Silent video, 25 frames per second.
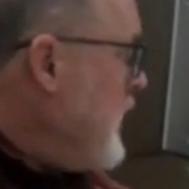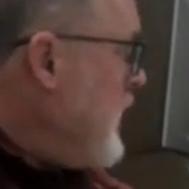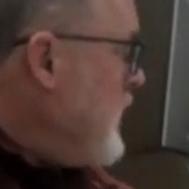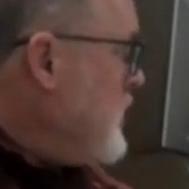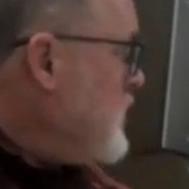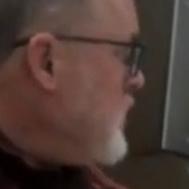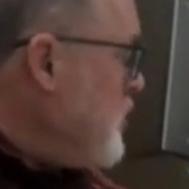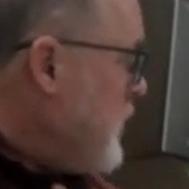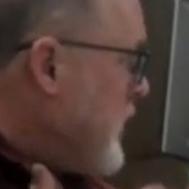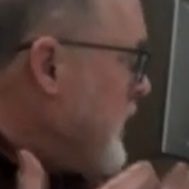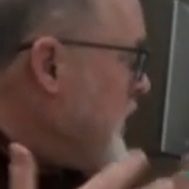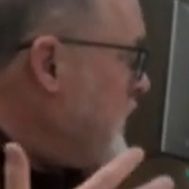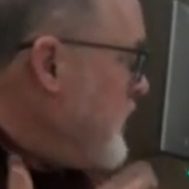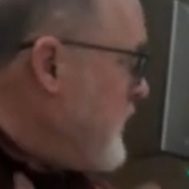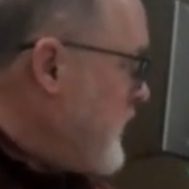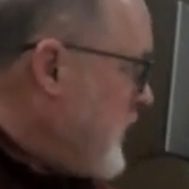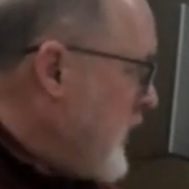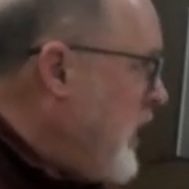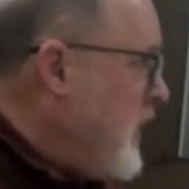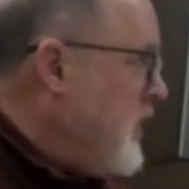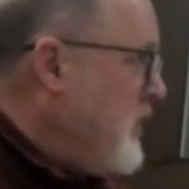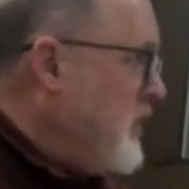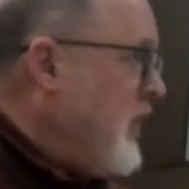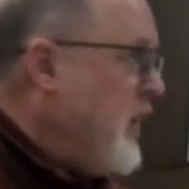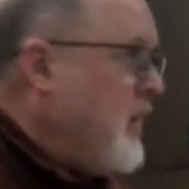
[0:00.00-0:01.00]
So we can
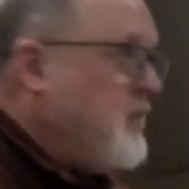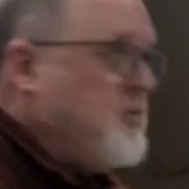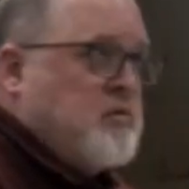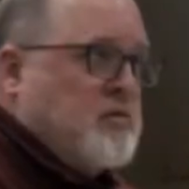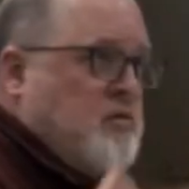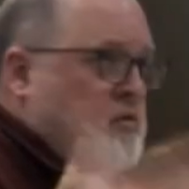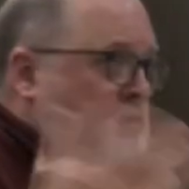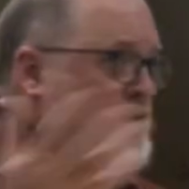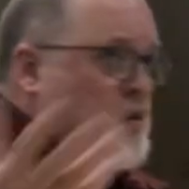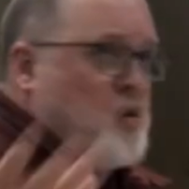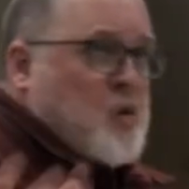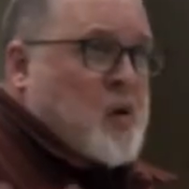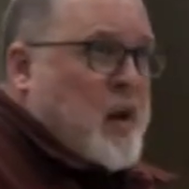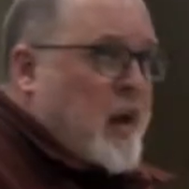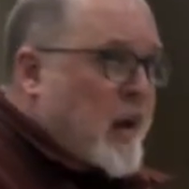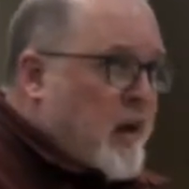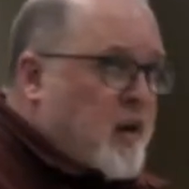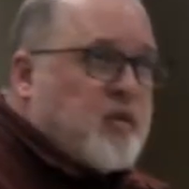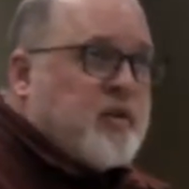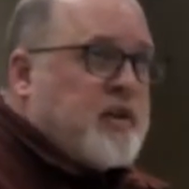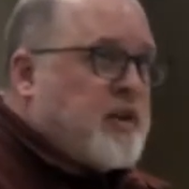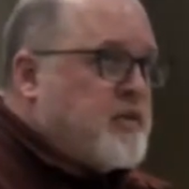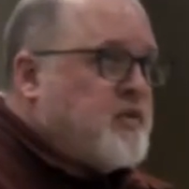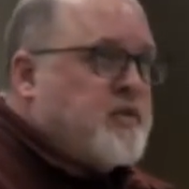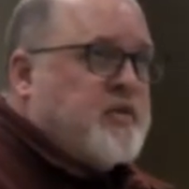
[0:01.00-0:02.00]
say that,
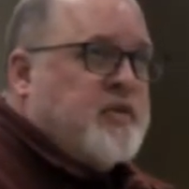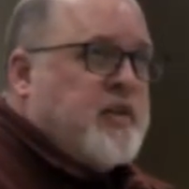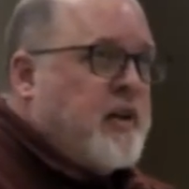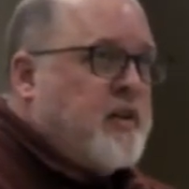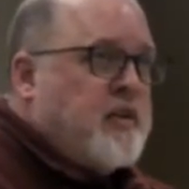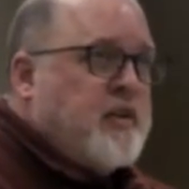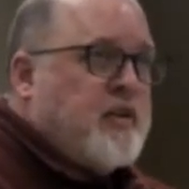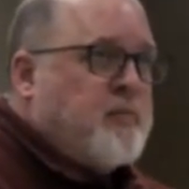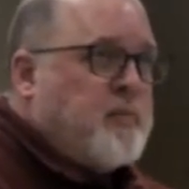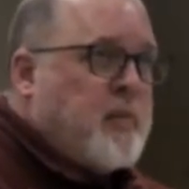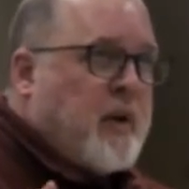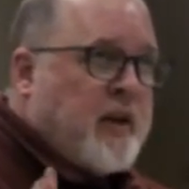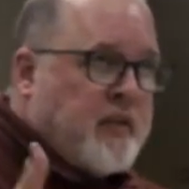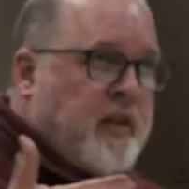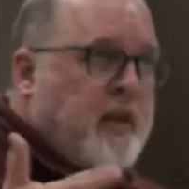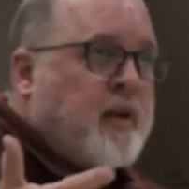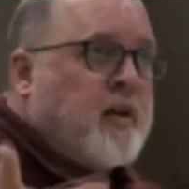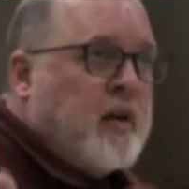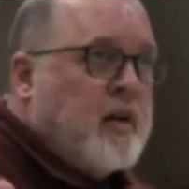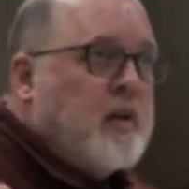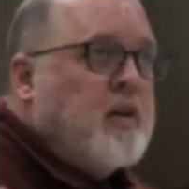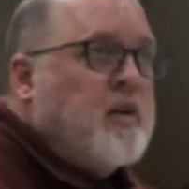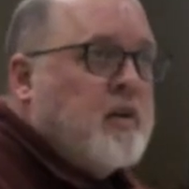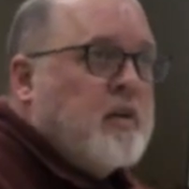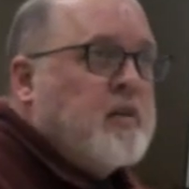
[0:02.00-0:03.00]
Hegel doesn't say this, but I think
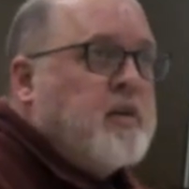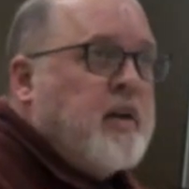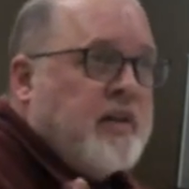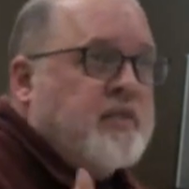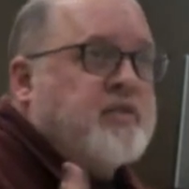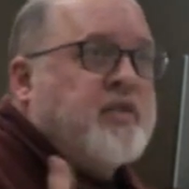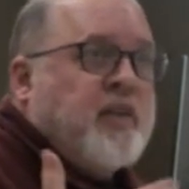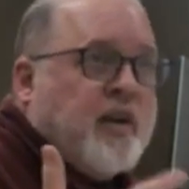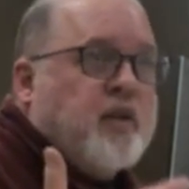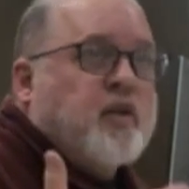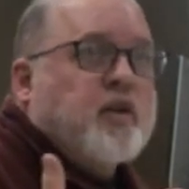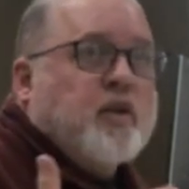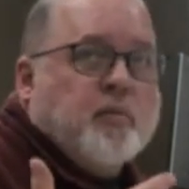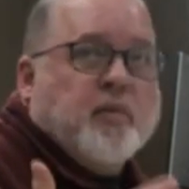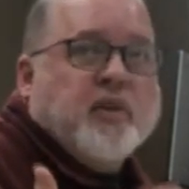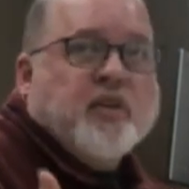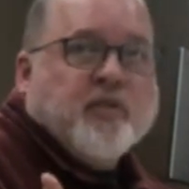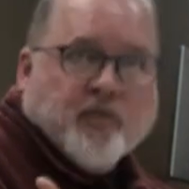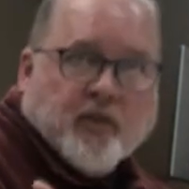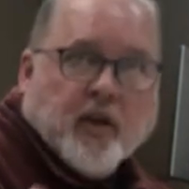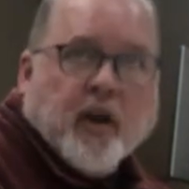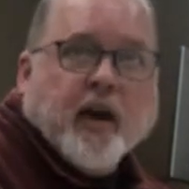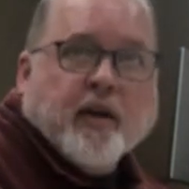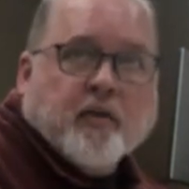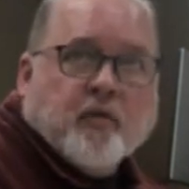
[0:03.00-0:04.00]
it's here to be
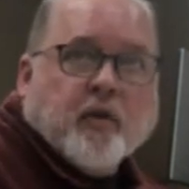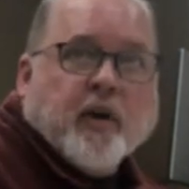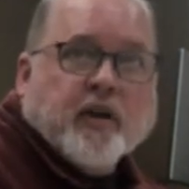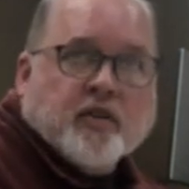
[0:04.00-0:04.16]
said, right?